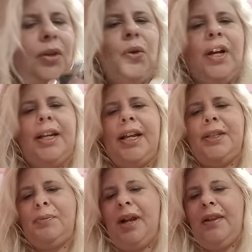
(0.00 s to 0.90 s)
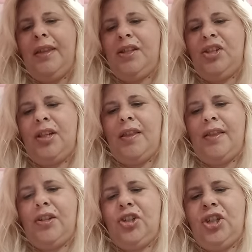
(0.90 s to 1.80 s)
You can smell
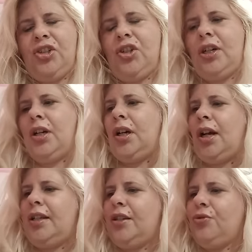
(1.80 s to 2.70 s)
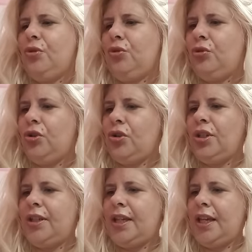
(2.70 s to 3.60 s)
the ginger. I just want to
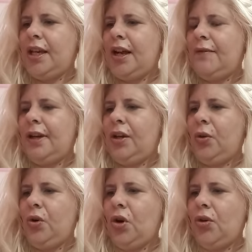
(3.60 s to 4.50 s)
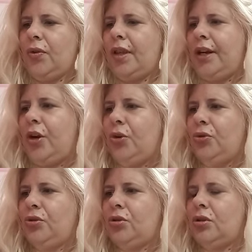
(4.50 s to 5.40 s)
not see, have a look on the
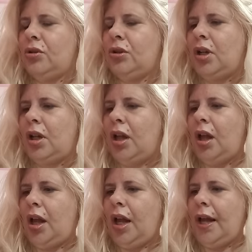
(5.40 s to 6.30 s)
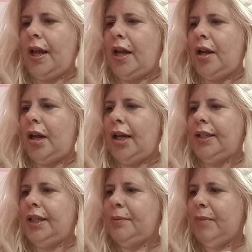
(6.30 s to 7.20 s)
notes. I
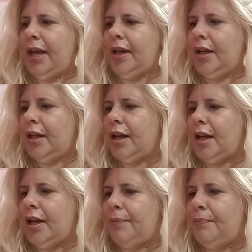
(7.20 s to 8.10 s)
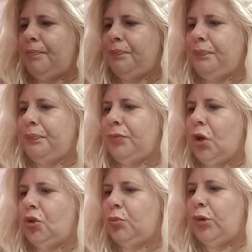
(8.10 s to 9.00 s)
did make a
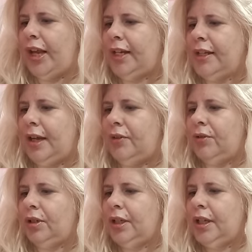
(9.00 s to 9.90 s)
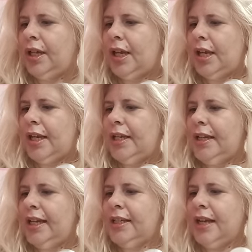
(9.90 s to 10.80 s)
note breakdown. It
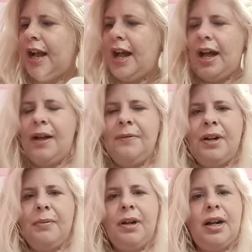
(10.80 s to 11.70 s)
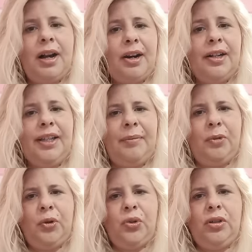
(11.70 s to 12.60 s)
does have
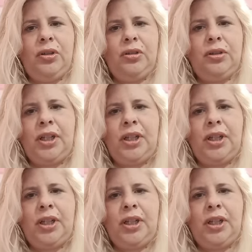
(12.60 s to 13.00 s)
cardamom.